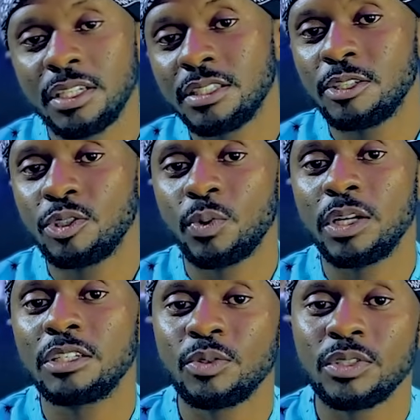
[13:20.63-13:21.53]
business
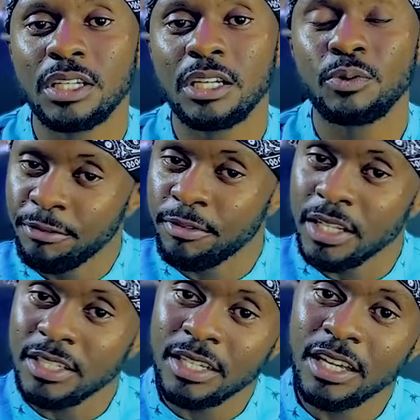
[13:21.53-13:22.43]
that you want to start?
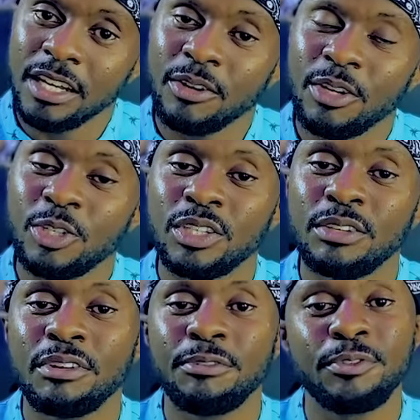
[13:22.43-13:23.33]
Friends again are
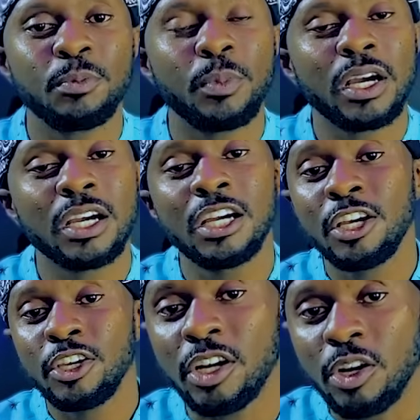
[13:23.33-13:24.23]
going to give you
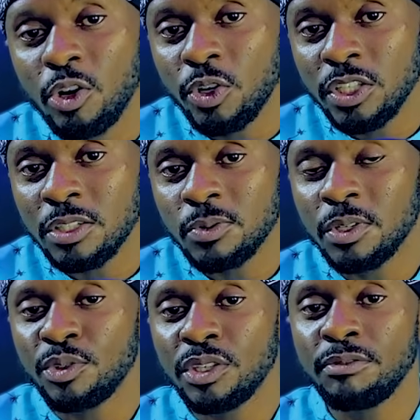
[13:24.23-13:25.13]
feedback. Your coach
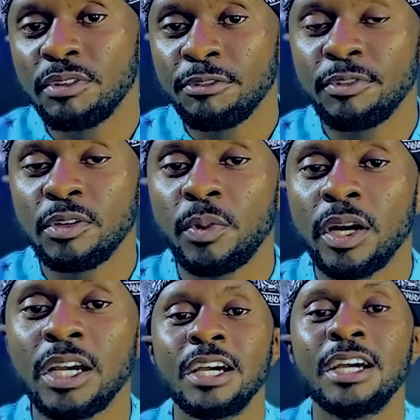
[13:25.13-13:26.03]
is going to give you
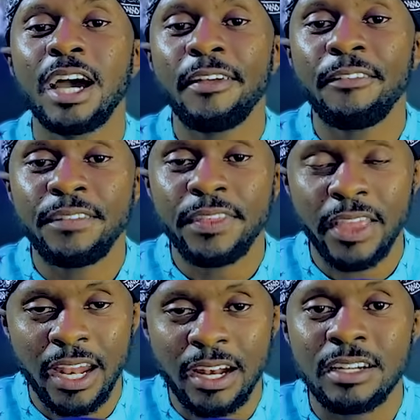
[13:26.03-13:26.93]
feedback. And
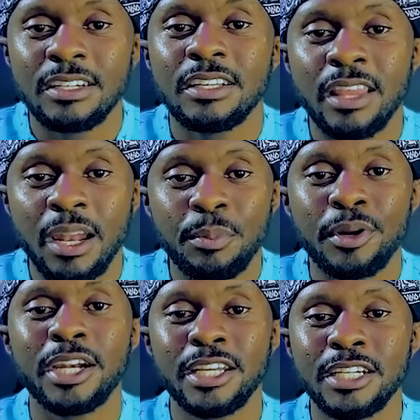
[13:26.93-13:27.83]
then the
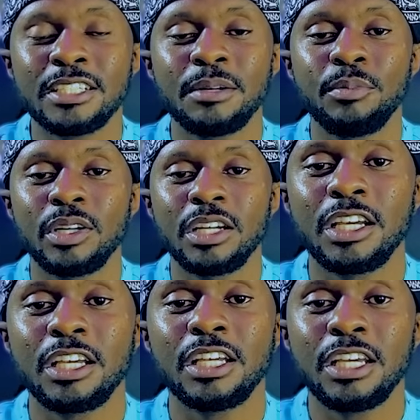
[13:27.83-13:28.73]

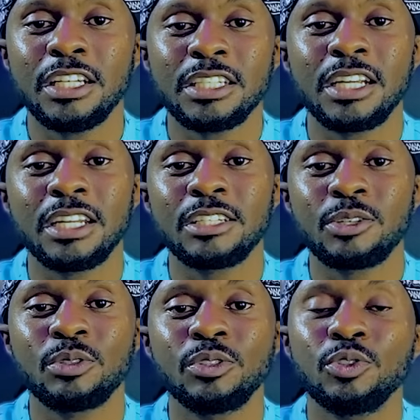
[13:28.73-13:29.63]
unpredictable
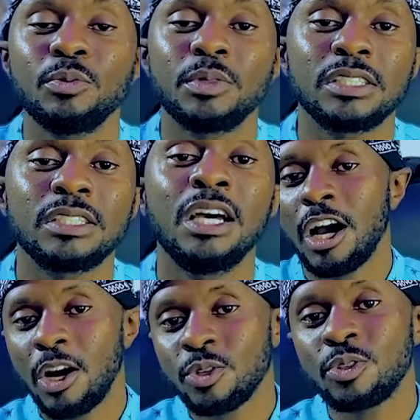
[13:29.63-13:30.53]
internet
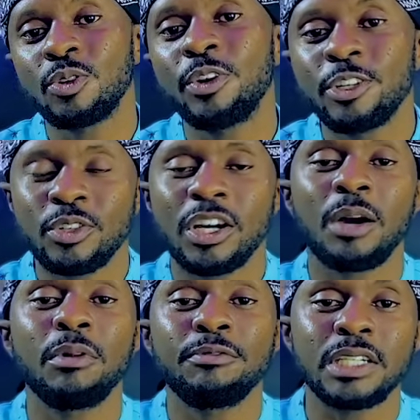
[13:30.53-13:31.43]
consumers are also going
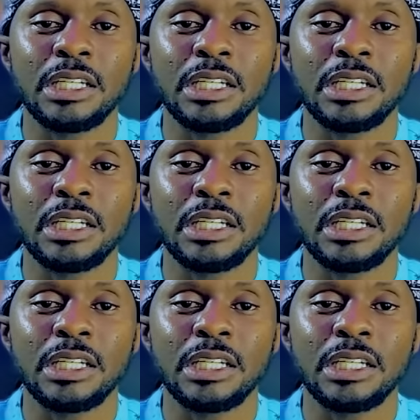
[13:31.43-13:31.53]
to come